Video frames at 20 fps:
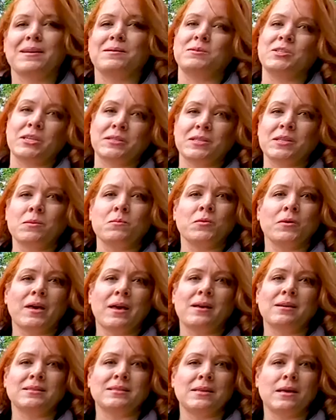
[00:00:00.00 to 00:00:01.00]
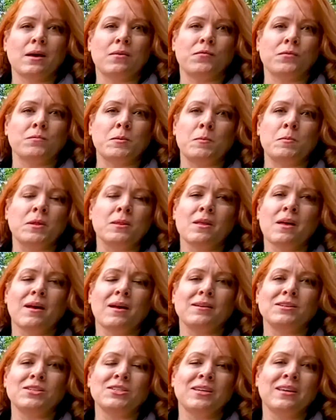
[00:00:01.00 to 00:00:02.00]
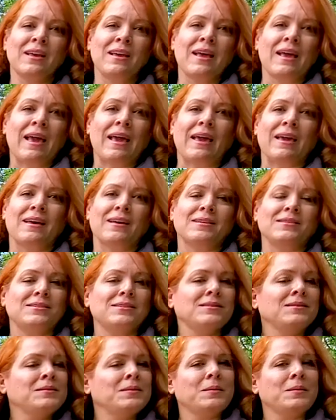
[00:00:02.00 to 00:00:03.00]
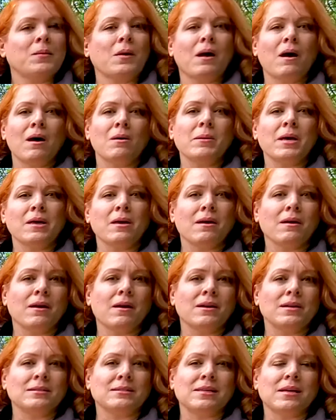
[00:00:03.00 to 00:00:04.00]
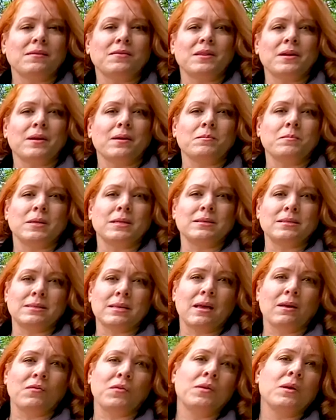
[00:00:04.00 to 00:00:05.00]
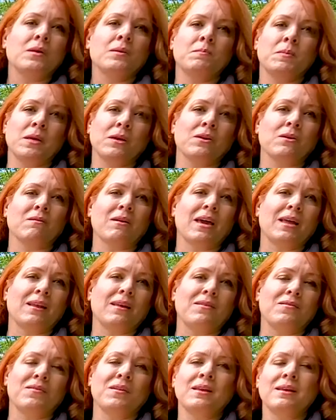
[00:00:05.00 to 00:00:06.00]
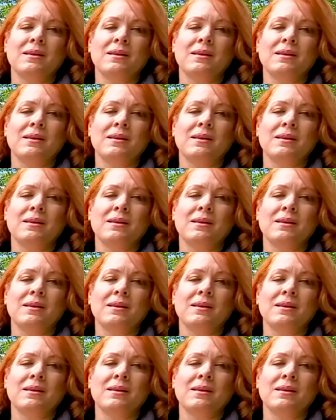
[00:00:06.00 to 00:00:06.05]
I'm Jessica Maria Alicea from Rippon Lodge, and all my young artists out there, be safe, be creative,